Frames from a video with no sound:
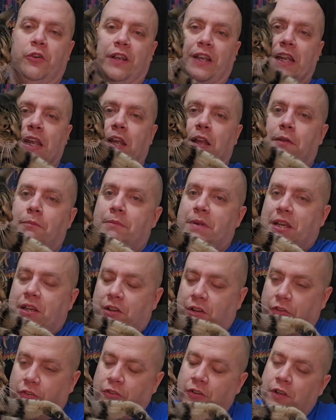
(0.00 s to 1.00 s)
again,
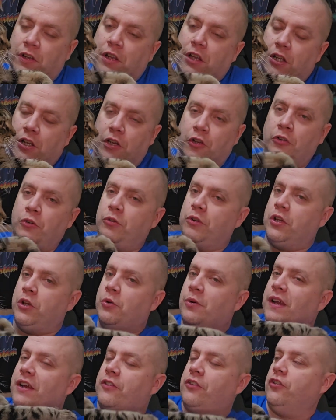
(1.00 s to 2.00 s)
because
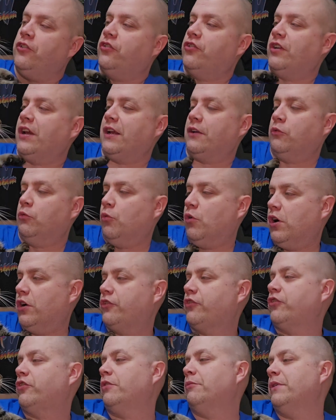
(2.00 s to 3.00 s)
you actually sat and
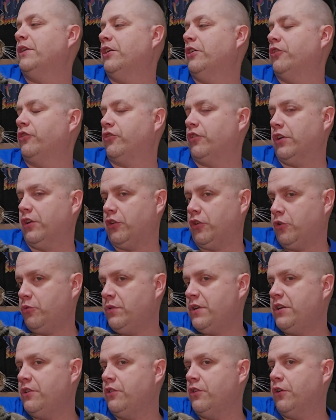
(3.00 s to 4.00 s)
watched some of this and you
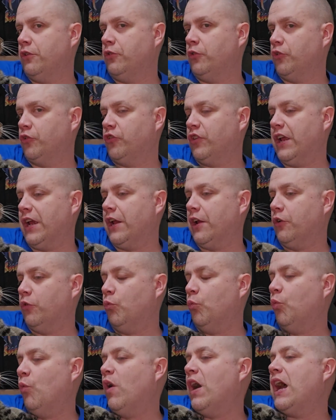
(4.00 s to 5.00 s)
didn't understand
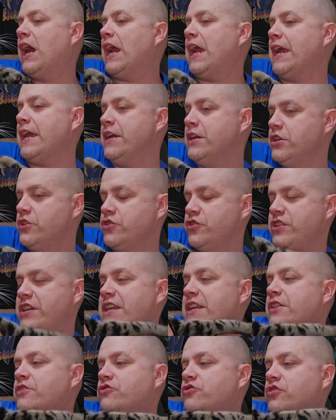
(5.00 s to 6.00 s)
why she
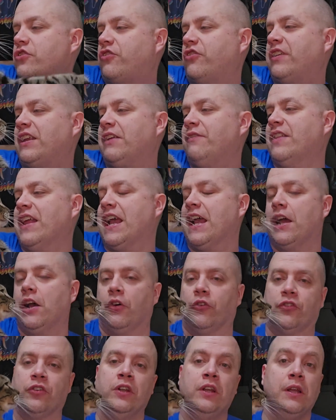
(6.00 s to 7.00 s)
didn't just leave the
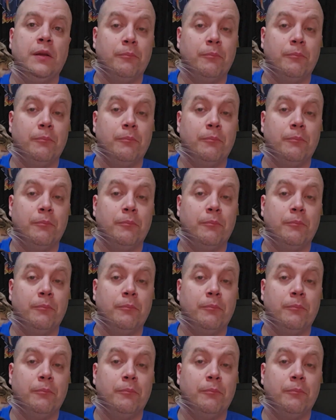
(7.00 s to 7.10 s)
house.